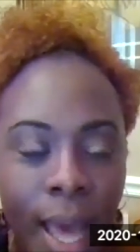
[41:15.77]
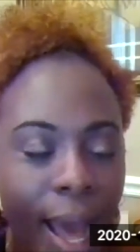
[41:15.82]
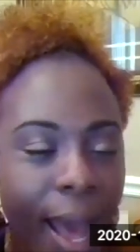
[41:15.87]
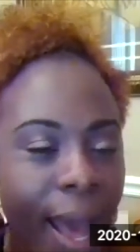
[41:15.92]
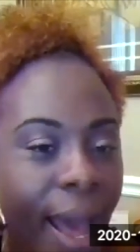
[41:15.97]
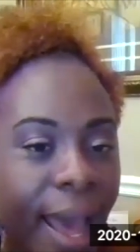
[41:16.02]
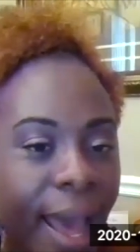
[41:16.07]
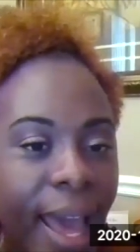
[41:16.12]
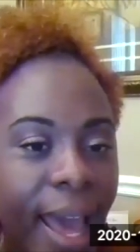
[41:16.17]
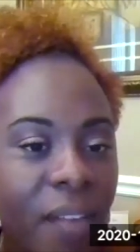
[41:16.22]

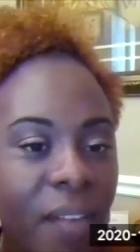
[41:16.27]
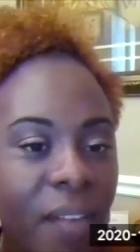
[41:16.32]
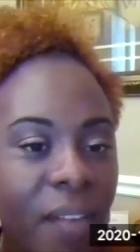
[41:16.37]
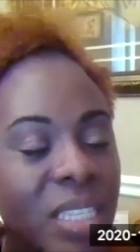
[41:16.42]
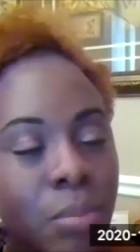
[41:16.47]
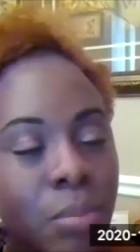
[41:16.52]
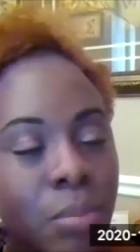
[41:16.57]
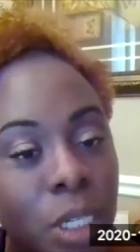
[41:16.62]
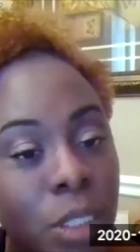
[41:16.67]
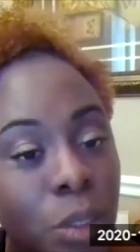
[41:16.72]
I have
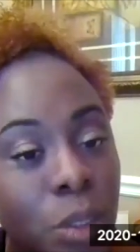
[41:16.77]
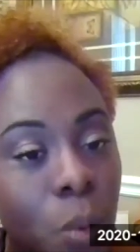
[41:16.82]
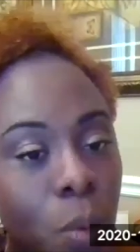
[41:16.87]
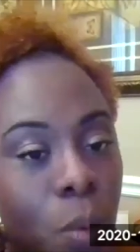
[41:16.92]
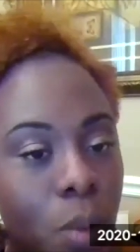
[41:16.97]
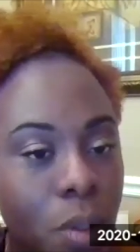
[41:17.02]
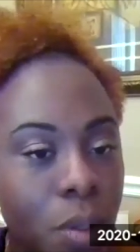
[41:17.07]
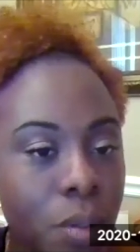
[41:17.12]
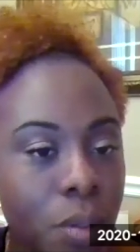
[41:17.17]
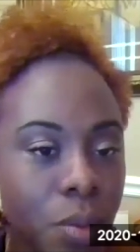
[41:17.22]
as
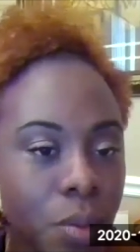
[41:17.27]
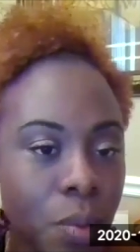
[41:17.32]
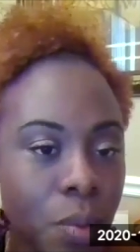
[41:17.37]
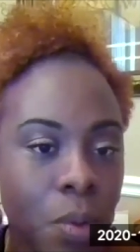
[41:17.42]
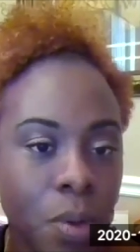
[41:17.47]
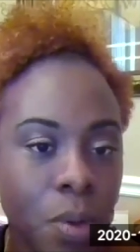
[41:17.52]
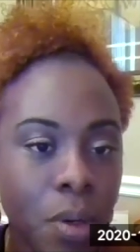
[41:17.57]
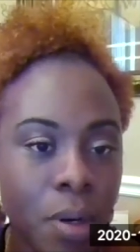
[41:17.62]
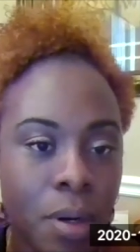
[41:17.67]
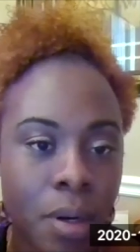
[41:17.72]
mentors
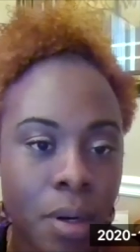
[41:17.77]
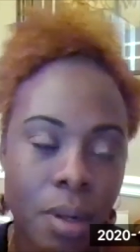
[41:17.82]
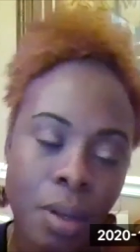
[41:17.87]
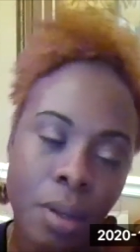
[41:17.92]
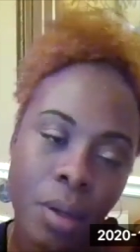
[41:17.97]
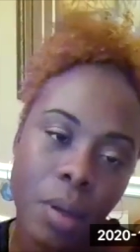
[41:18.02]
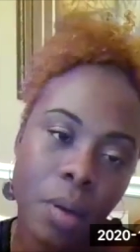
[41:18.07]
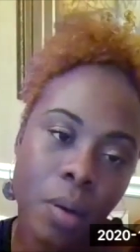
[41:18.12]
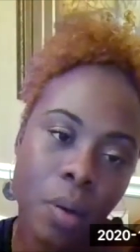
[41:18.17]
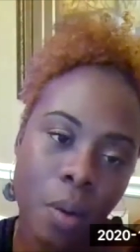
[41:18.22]
or,
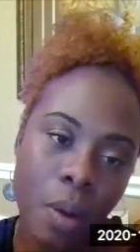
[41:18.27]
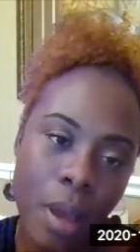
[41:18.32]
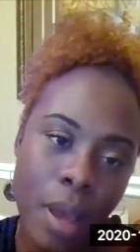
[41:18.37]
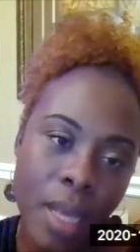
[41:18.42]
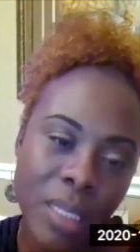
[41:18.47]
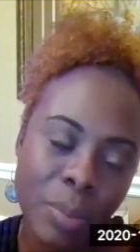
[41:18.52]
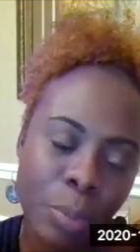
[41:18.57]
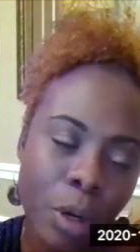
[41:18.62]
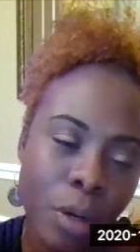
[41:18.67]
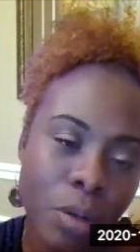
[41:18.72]
you know,
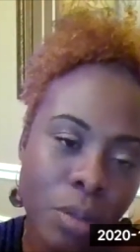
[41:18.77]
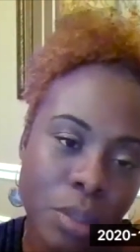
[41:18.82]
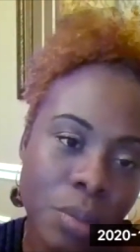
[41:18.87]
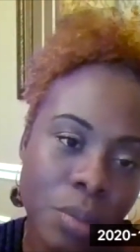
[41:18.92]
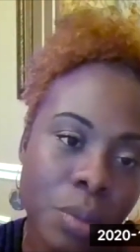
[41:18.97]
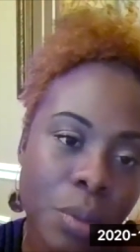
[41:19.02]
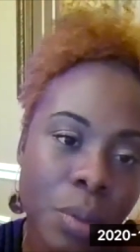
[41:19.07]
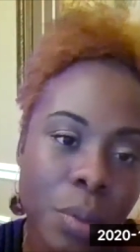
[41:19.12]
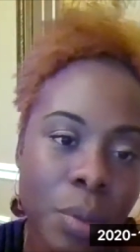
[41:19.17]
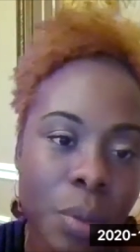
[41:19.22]
as
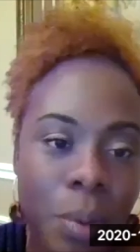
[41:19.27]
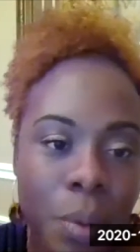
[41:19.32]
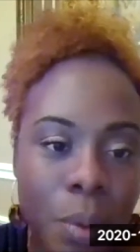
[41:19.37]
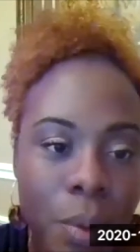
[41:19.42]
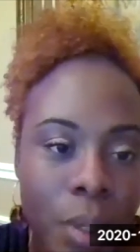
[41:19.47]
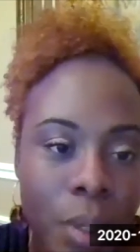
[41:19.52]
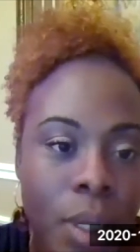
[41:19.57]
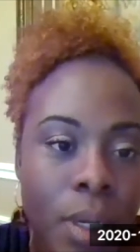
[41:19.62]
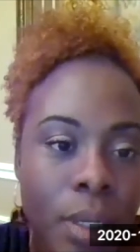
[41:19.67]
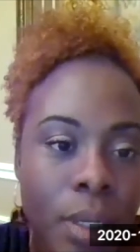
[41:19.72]
personal
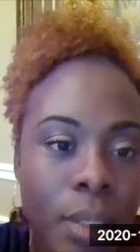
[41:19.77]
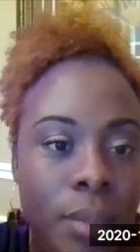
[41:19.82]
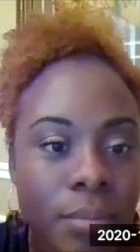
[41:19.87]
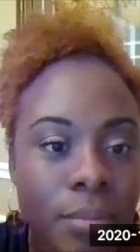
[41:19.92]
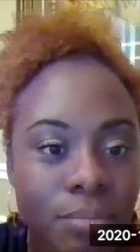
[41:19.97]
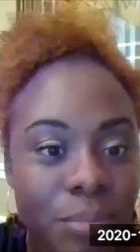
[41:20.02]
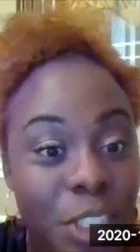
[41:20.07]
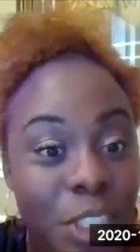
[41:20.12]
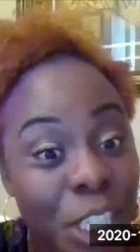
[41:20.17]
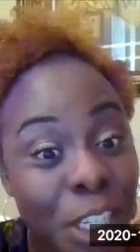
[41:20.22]

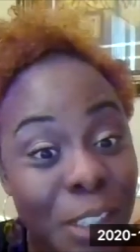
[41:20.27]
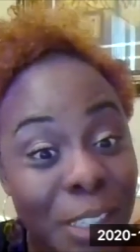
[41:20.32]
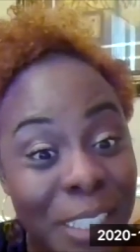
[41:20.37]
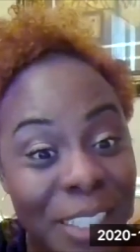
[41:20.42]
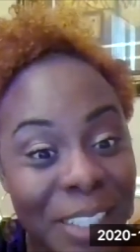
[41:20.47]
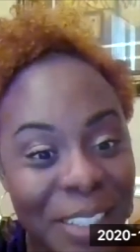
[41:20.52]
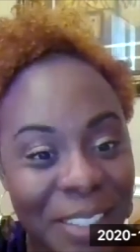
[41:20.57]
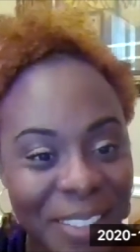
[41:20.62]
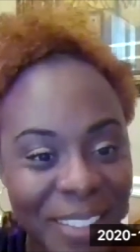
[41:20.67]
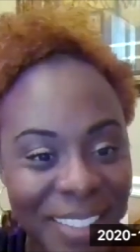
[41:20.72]

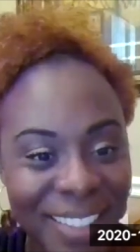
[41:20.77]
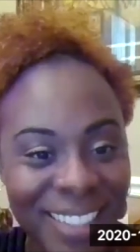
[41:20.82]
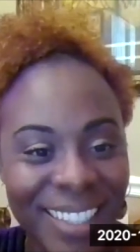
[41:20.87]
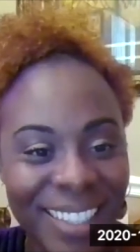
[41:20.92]
cheerleaders.